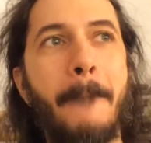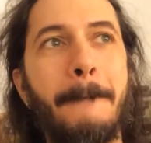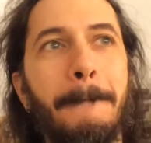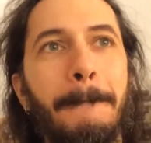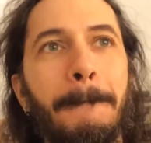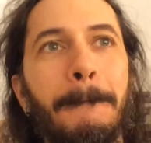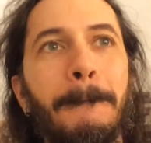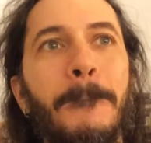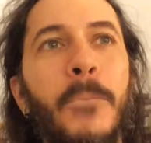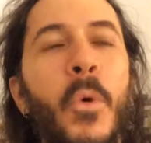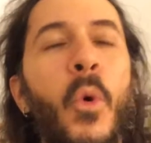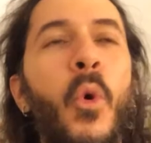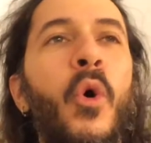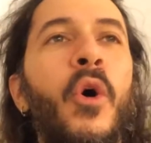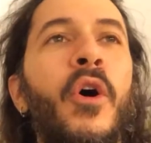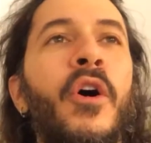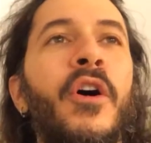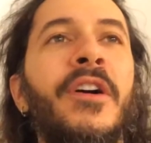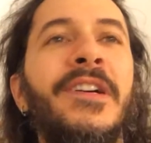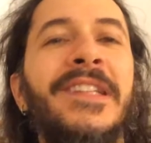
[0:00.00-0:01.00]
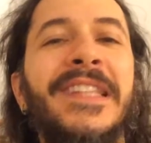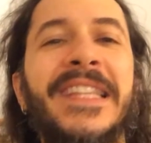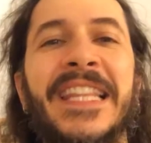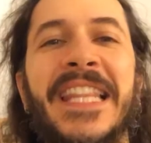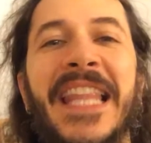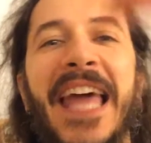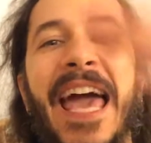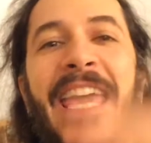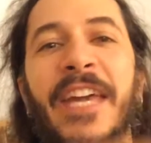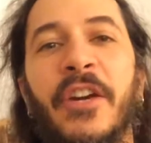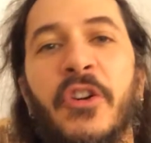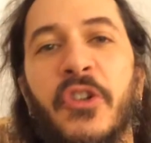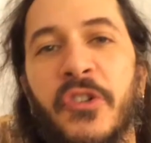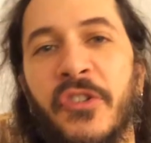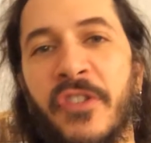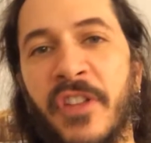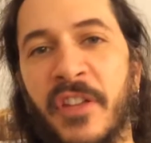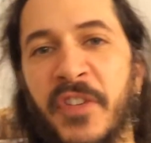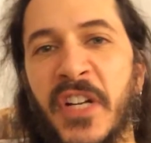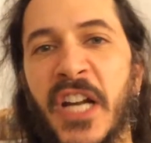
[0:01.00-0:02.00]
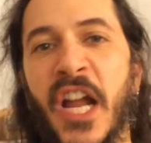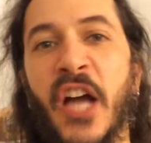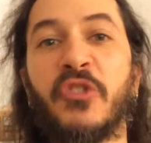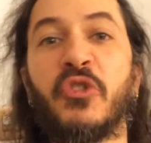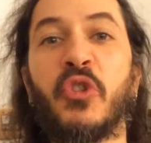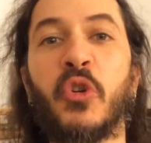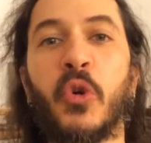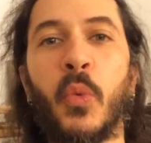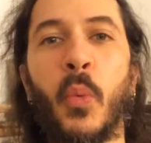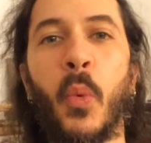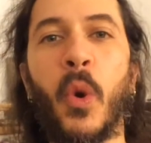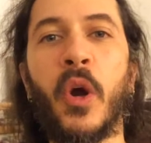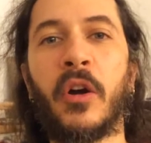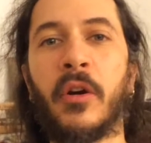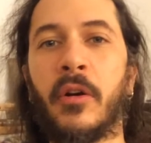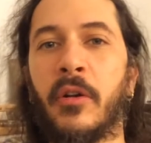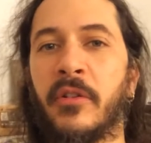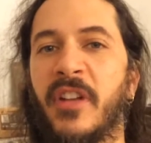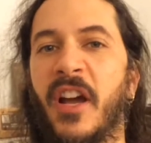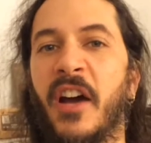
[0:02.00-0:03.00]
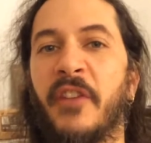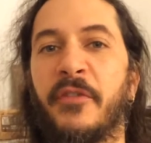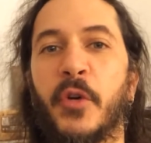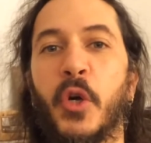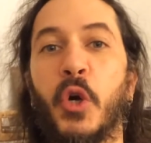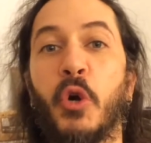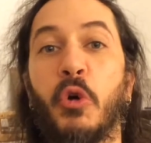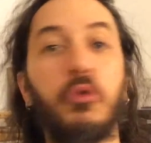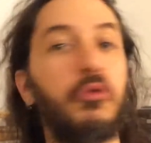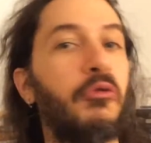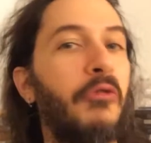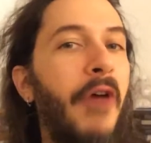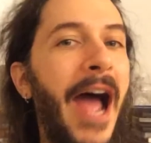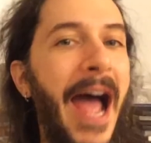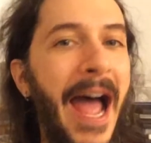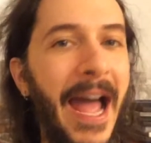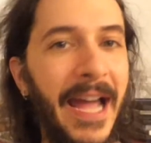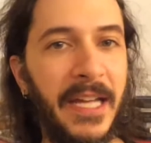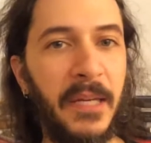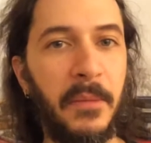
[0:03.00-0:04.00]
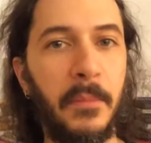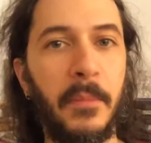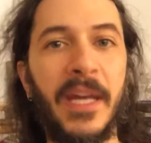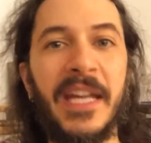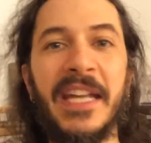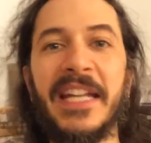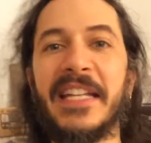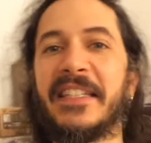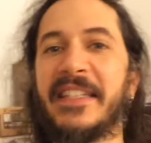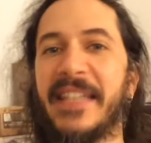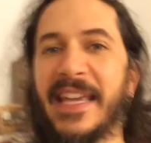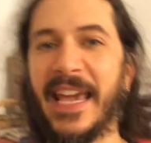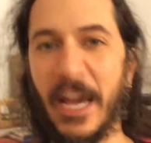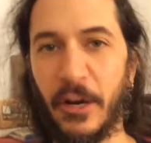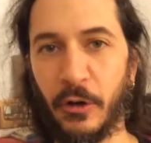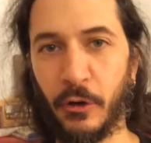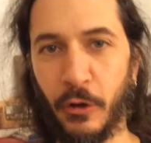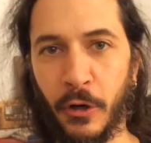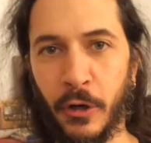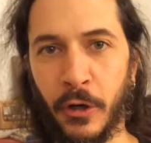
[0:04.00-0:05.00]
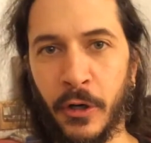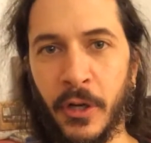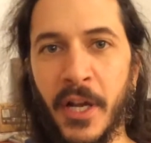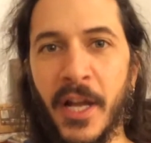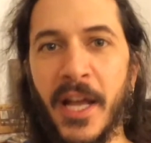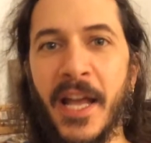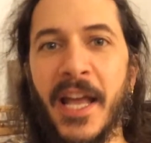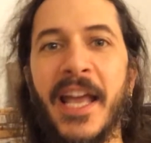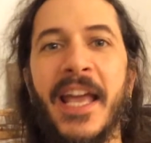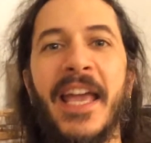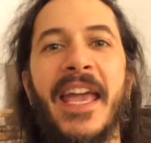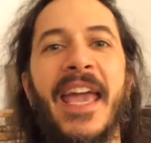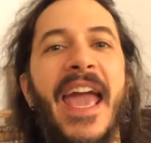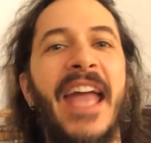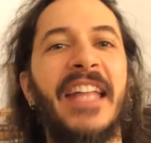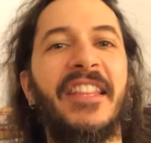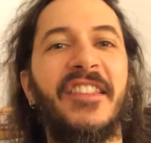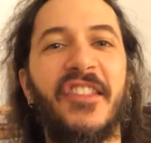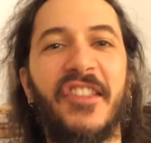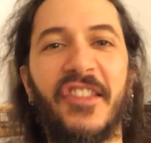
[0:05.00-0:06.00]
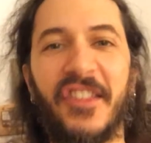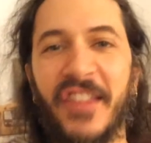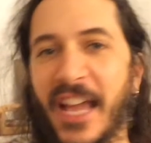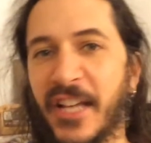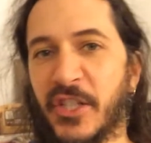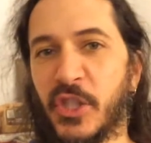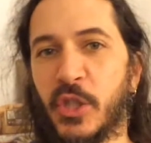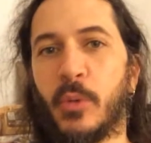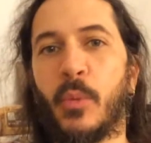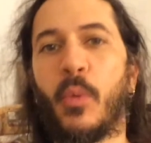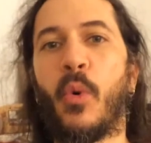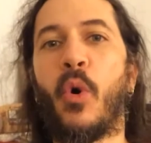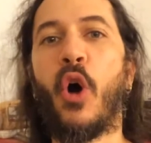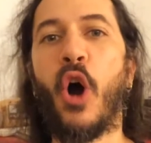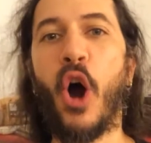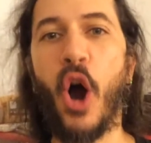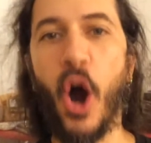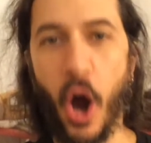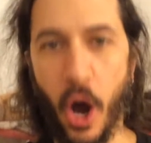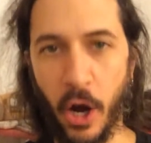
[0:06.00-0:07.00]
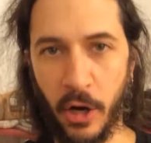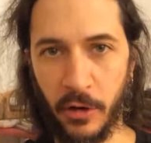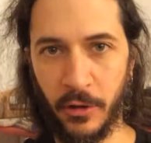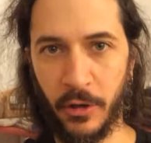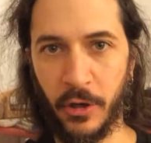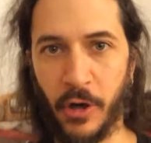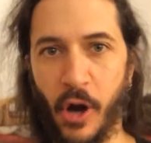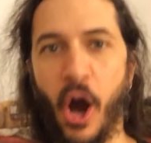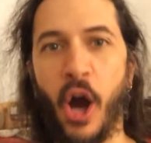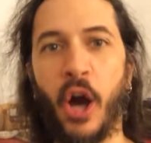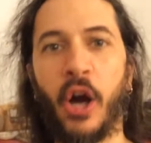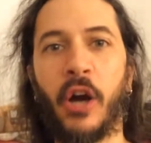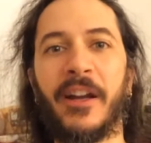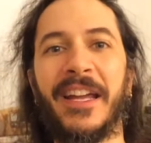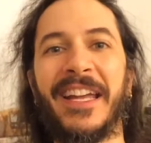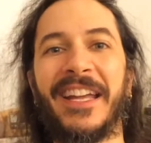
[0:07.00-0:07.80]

more layers of an underworld of crime, terror, and sexual horror are